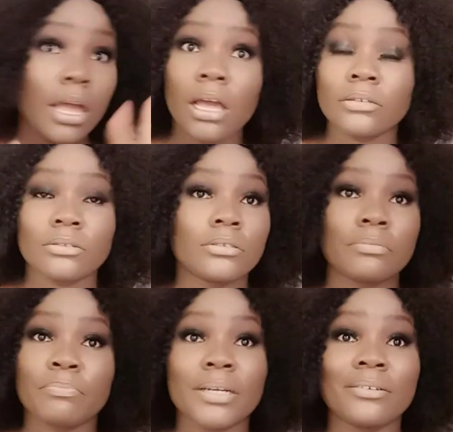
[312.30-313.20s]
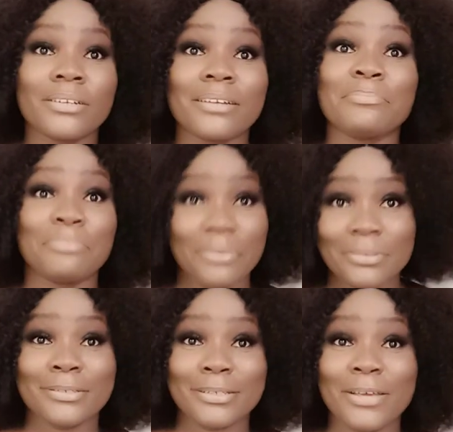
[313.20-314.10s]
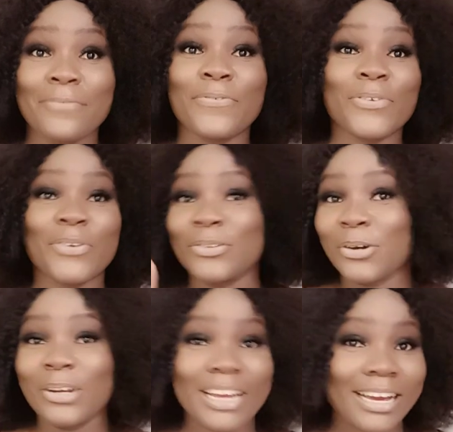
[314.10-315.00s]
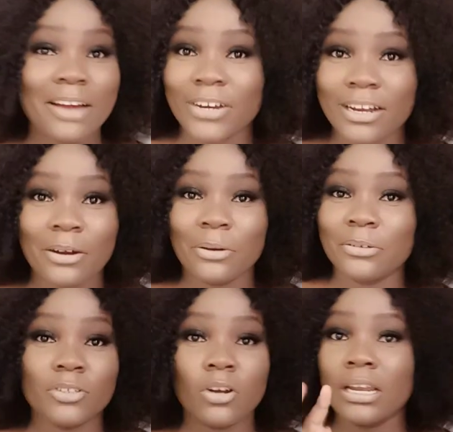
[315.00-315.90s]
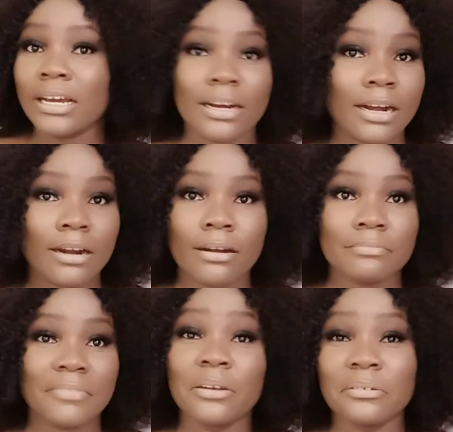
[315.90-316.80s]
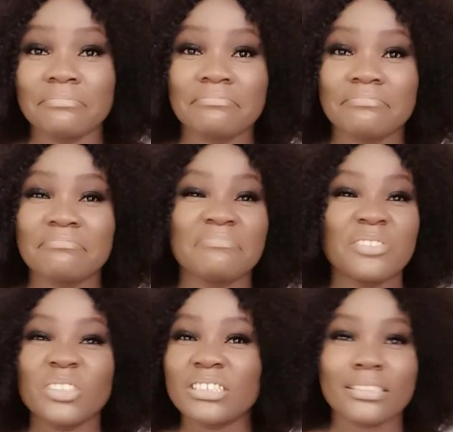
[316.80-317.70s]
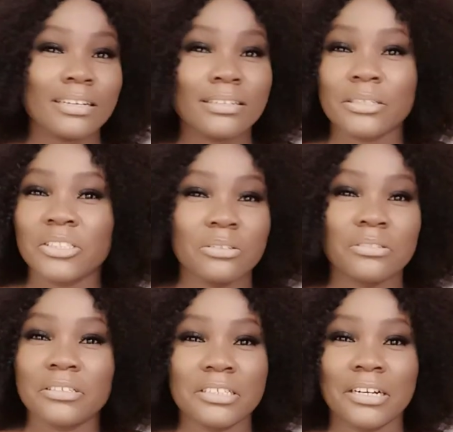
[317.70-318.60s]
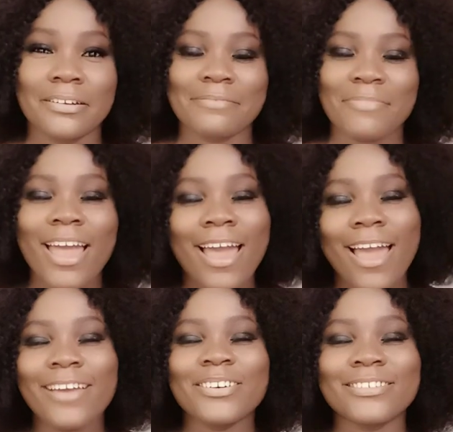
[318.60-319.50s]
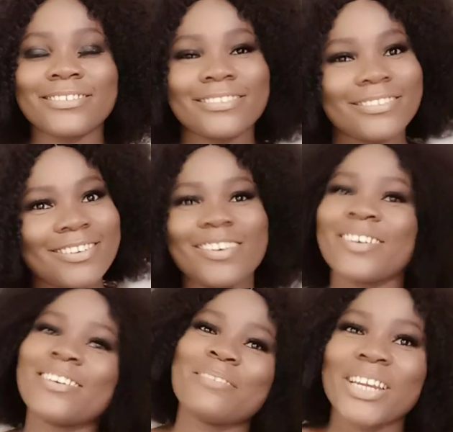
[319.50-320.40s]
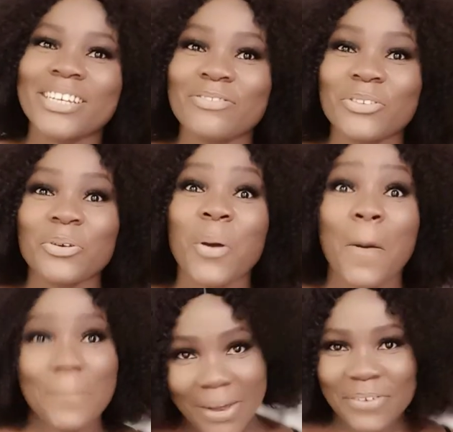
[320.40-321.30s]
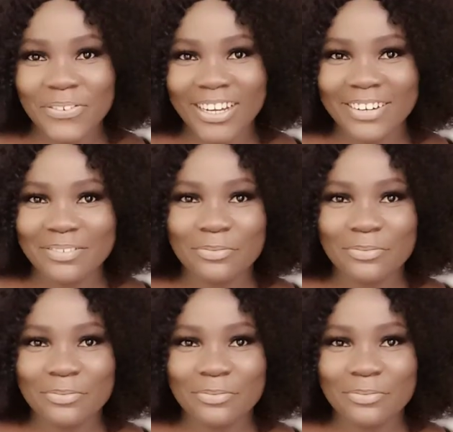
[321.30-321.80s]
Just pardon that. But if you don't like African clothes, you don't like Ankara, hello, not the styles I share on this channel. Anyways, see you all in my next video. Bye for now.